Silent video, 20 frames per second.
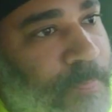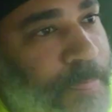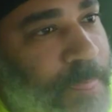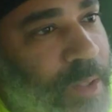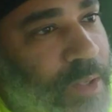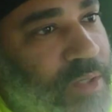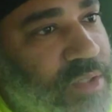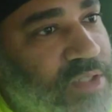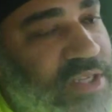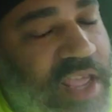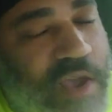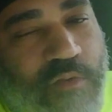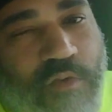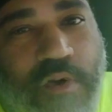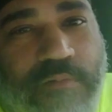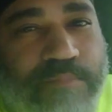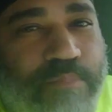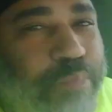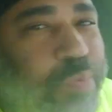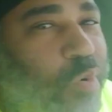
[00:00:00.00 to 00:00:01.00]
deal with
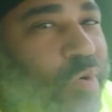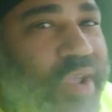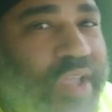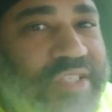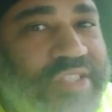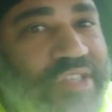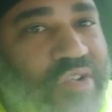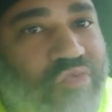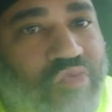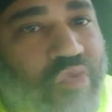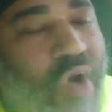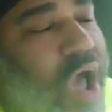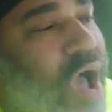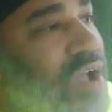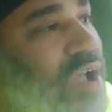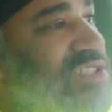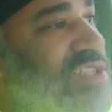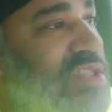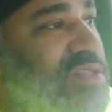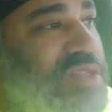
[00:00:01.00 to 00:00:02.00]
bricks and rocks
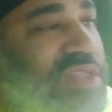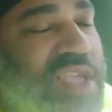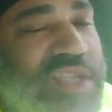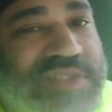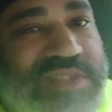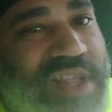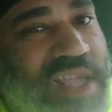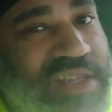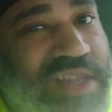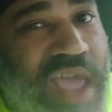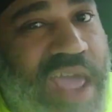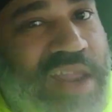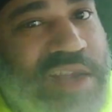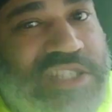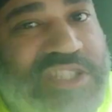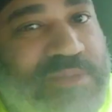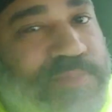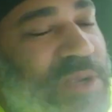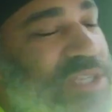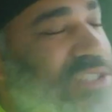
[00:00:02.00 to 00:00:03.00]
and things like that, and especially